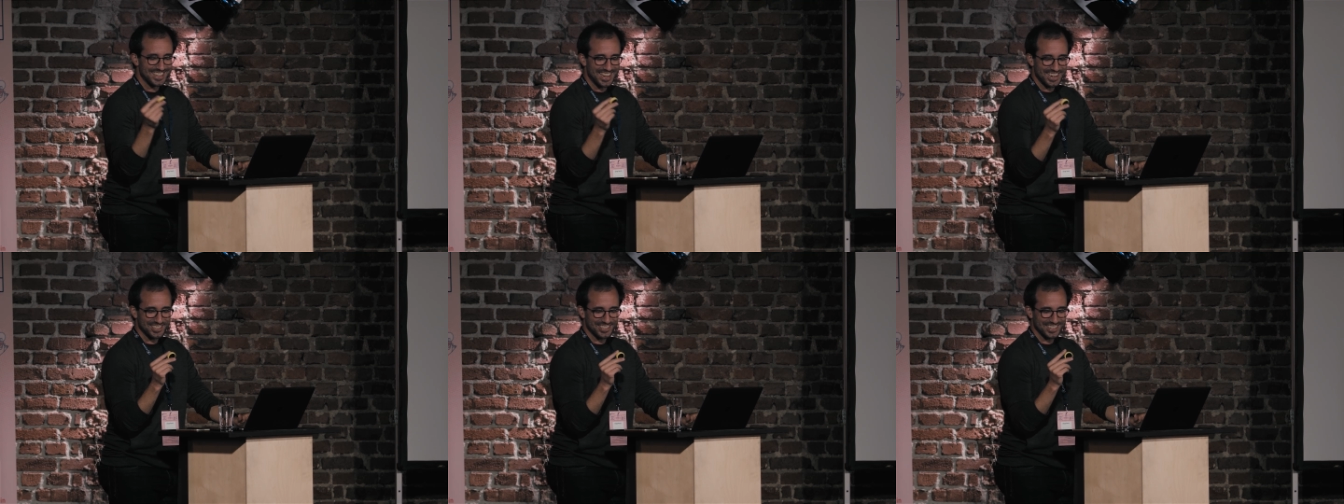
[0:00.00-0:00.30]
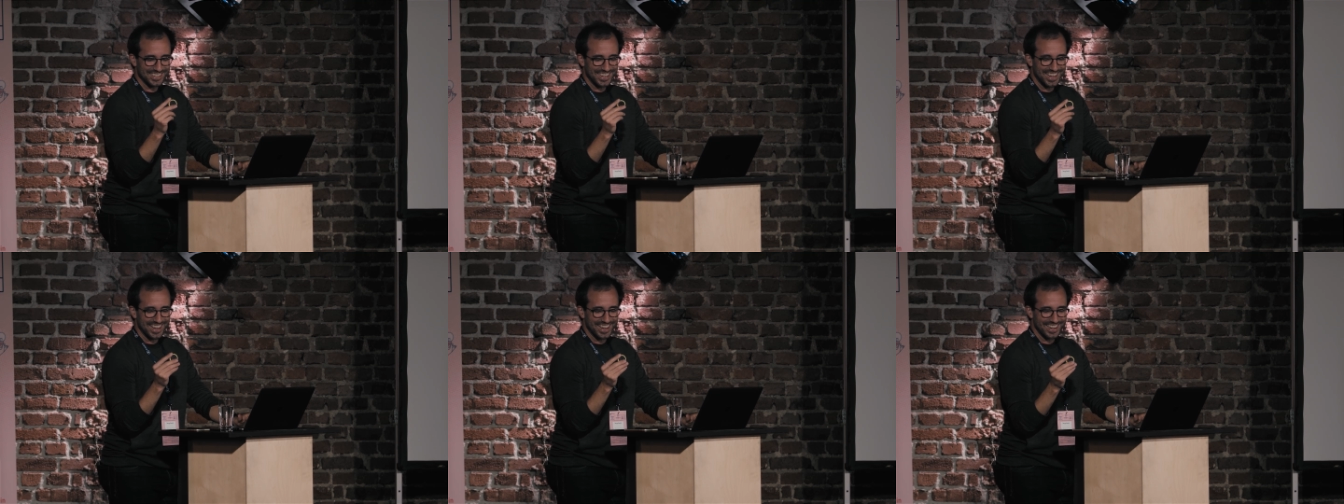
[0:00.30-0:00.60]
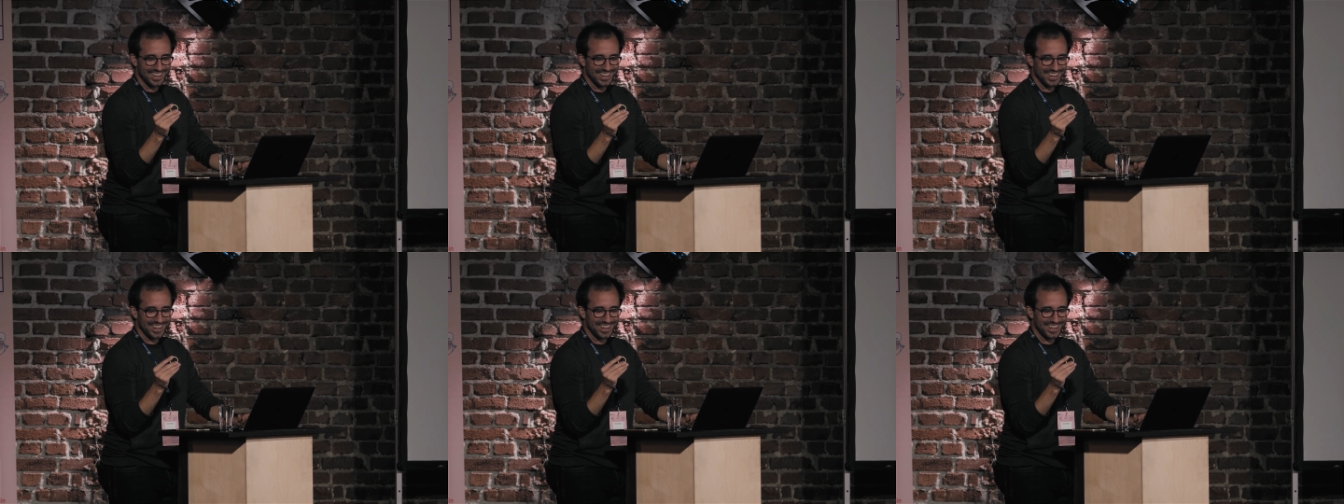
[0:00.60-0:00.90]
actually
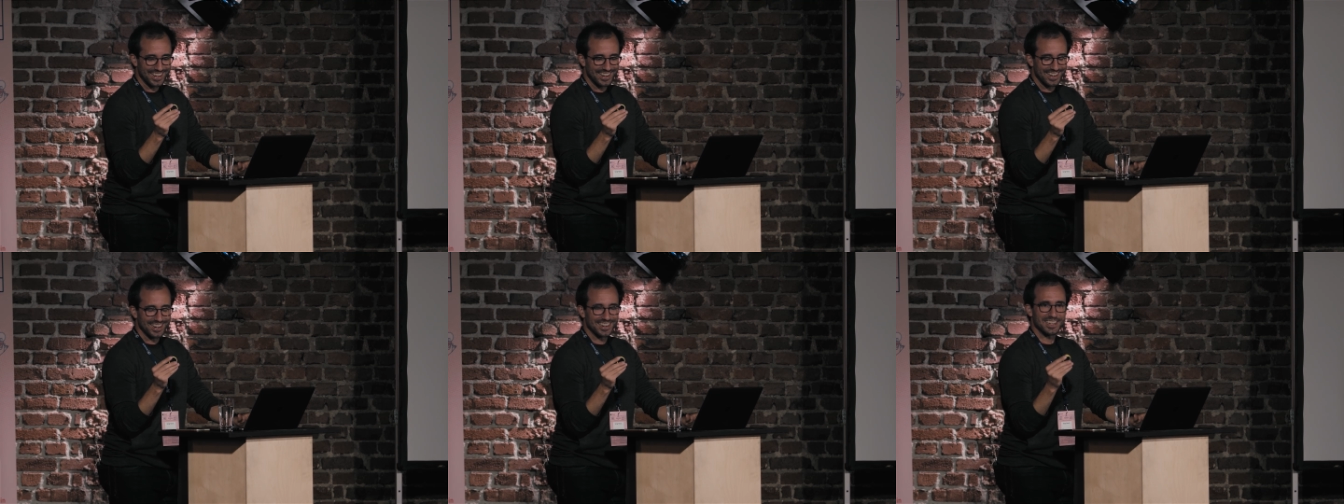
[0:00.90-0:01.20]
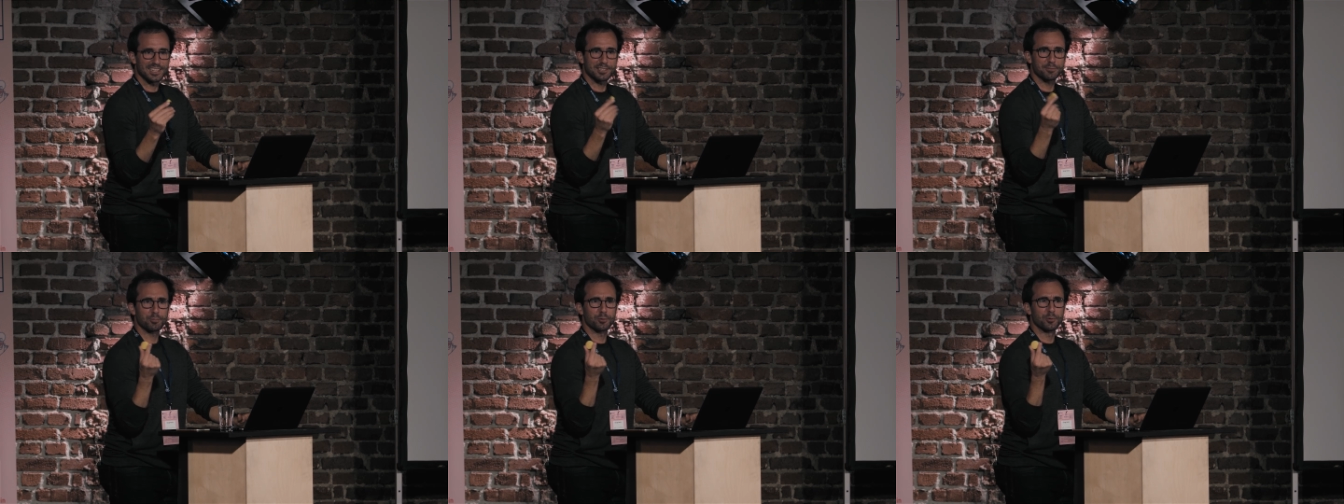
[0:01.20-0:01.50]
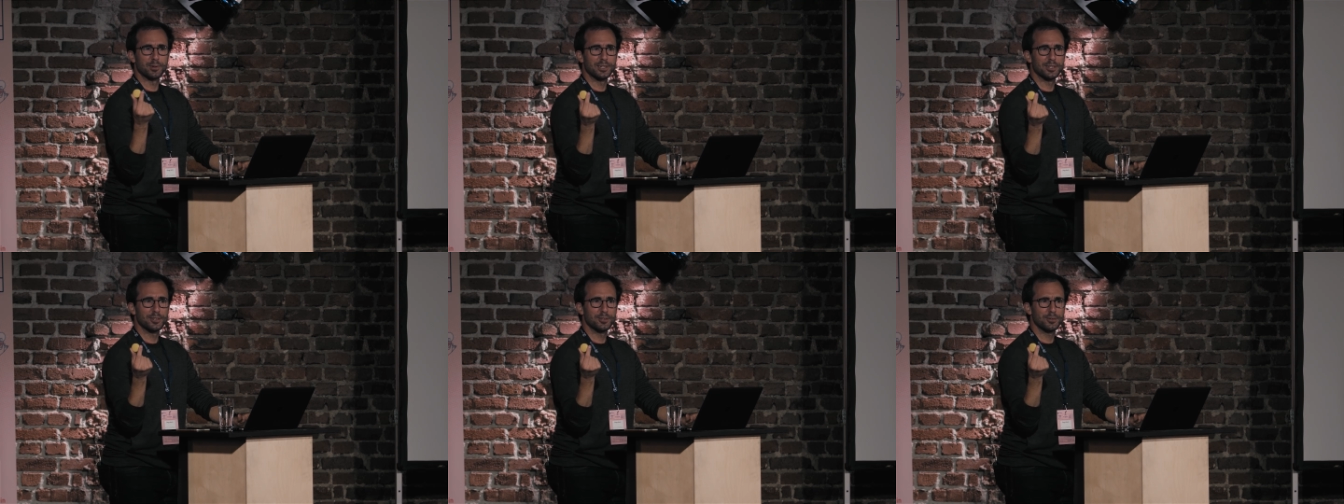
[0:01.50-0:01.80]
an
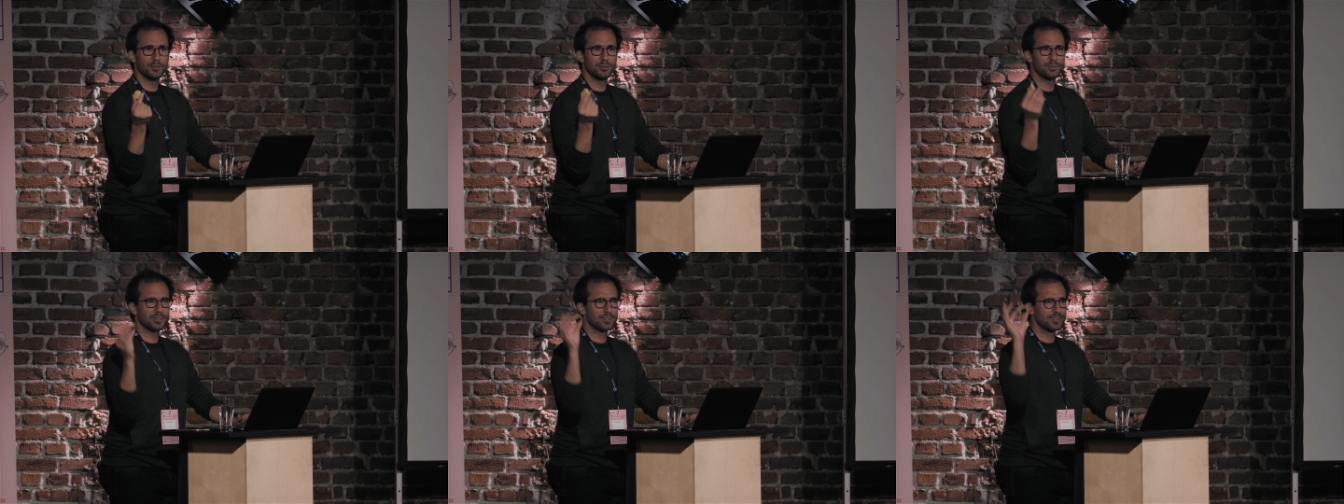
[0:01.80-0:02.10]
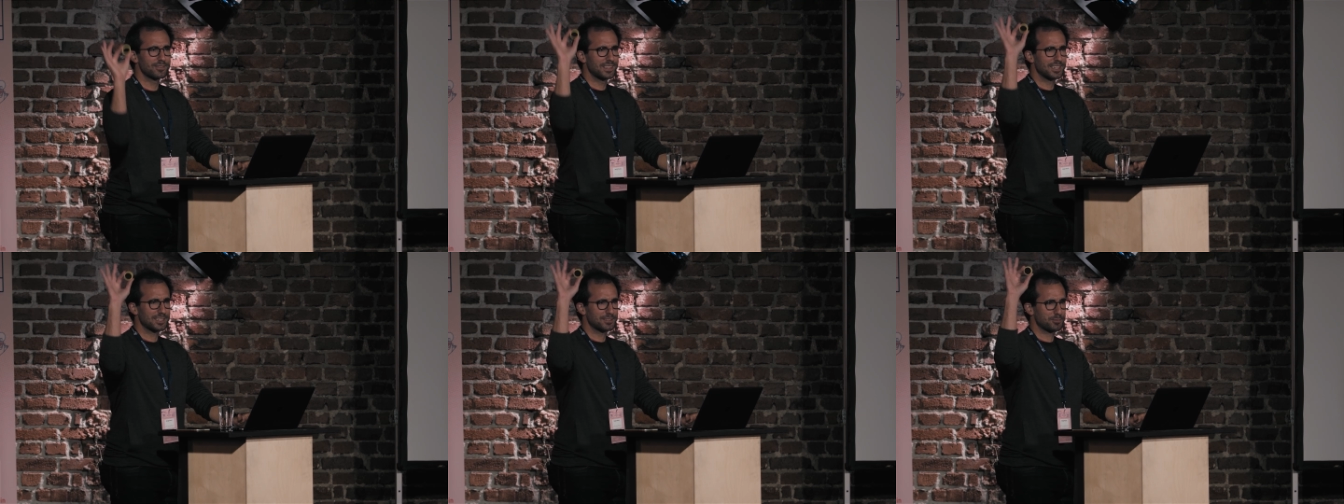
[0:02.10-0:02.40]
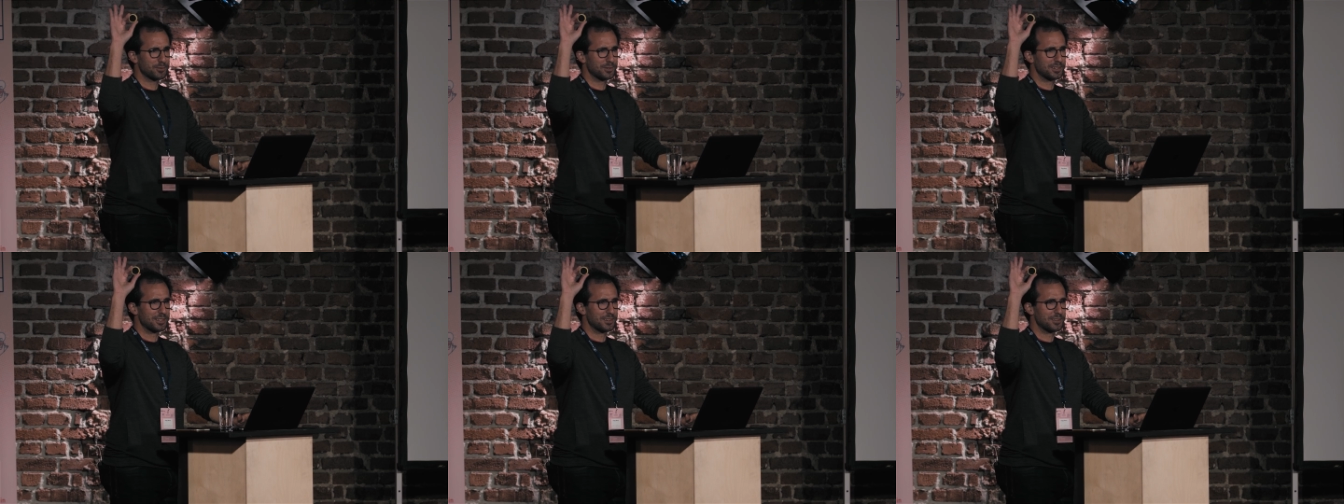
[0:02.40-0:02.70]
Espirino. Who's heard of the
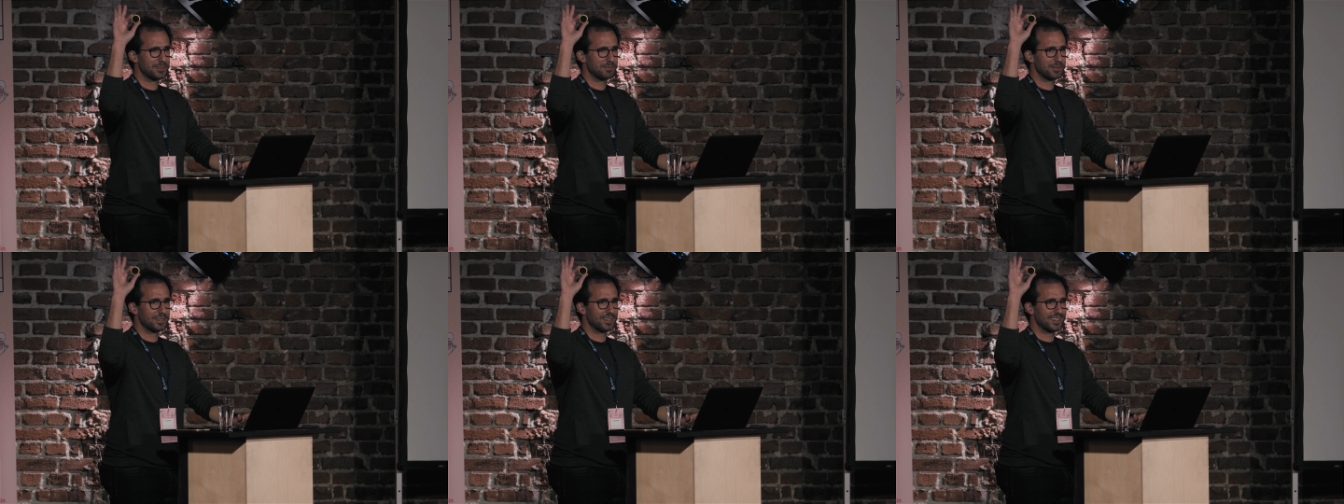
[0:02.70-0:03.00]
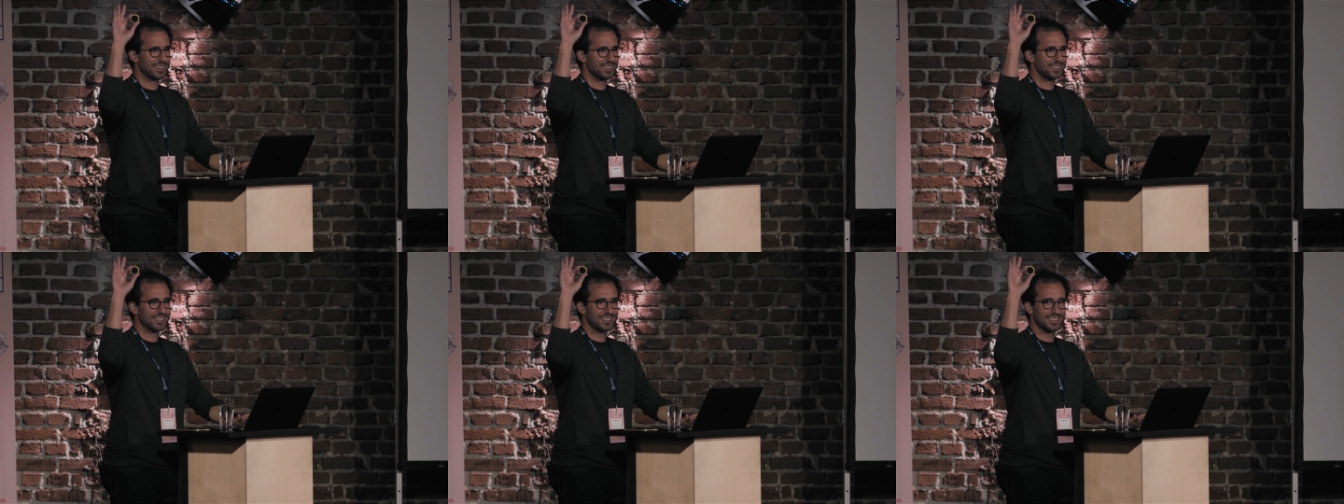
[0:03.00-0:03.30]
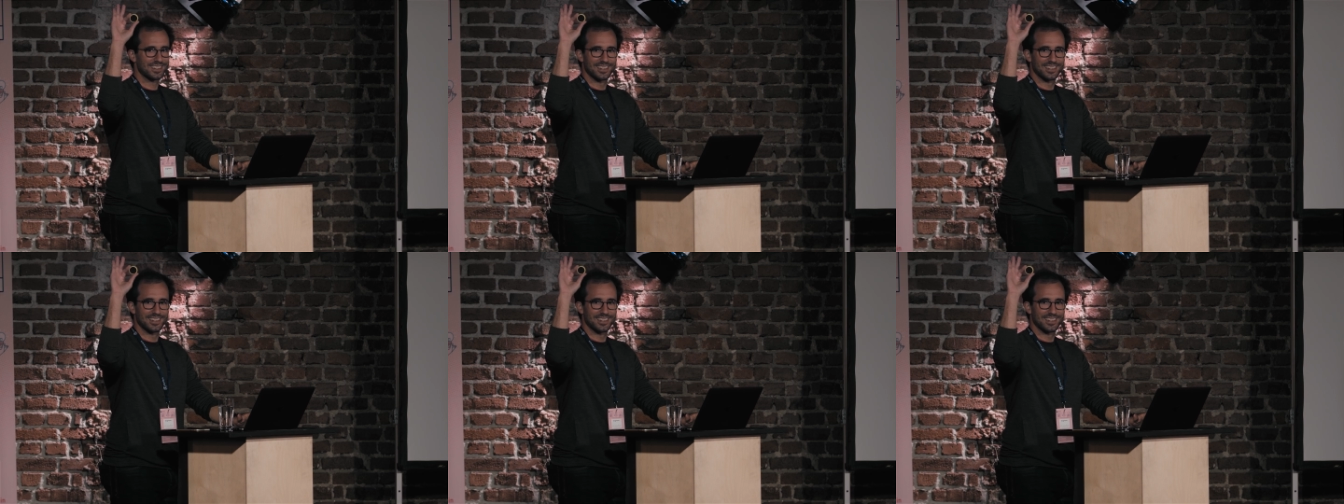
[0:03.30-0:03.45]
Espirino? I'm curious.